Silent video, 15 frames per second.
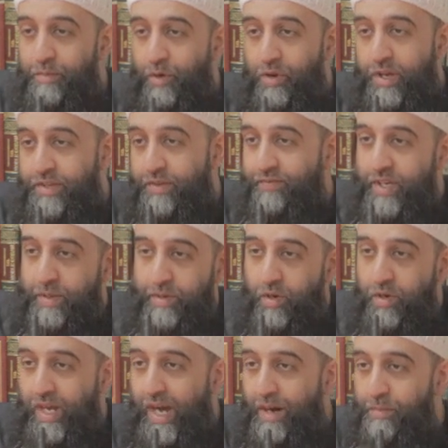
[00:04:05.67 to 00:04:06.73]
camel and the
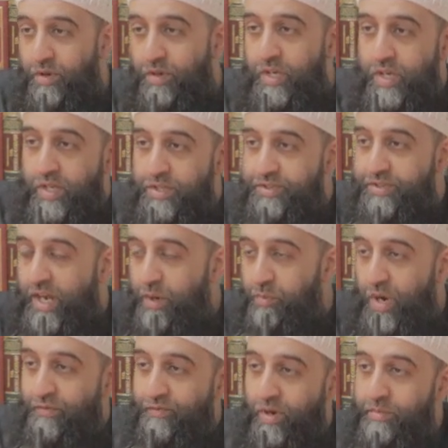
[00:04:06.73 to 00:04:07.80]
female camel stay
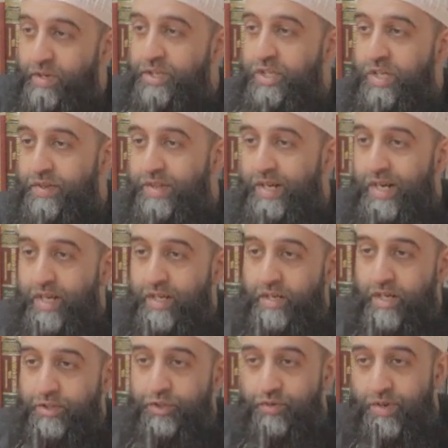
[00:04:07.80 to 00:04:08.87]
away from each other
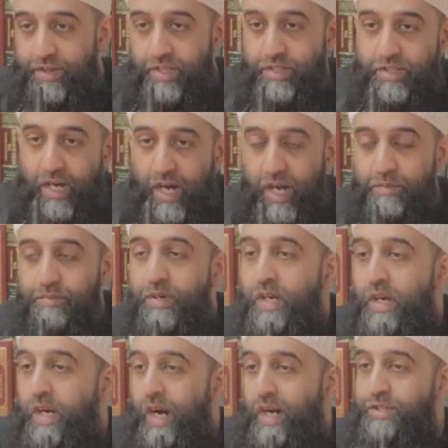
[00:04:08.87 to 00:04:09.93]
during this time,
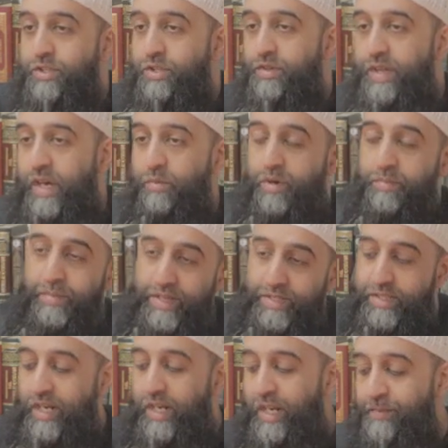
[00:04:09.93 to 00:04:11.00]
and so they would
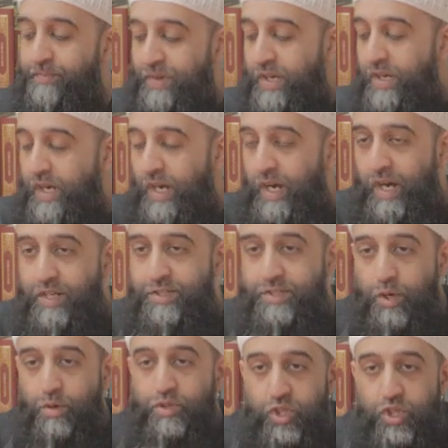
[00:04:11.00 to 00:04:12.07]
basically uh,
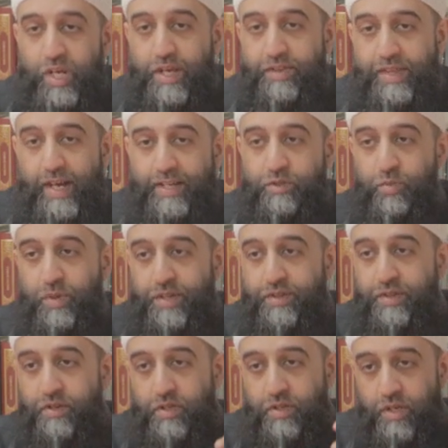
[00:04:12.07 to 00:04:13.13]
associate that
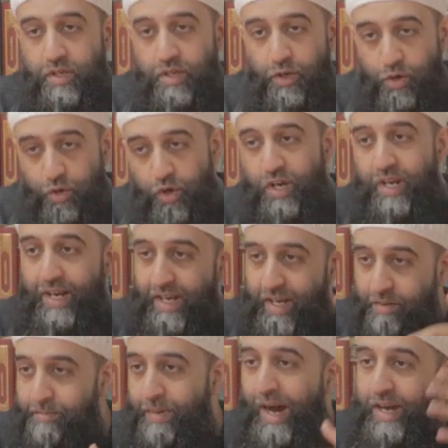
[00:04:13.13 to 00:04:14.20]
with you know good luck
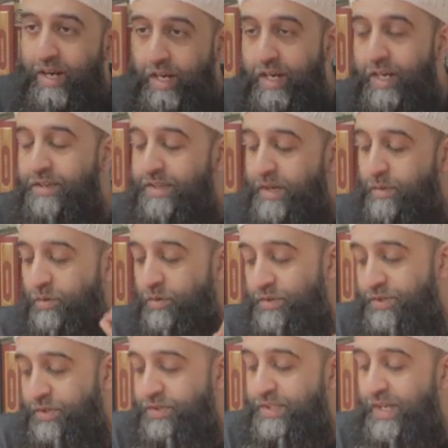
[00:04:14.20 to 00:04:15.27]
and bad luck, and they would
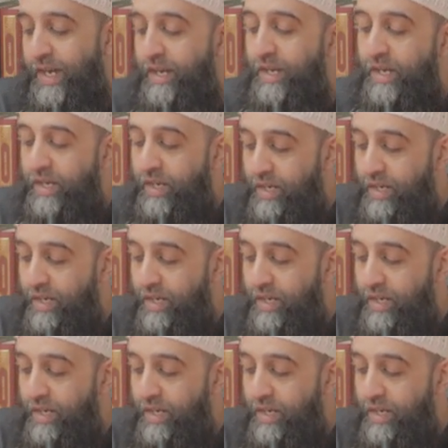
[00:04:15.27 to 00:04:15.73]
also say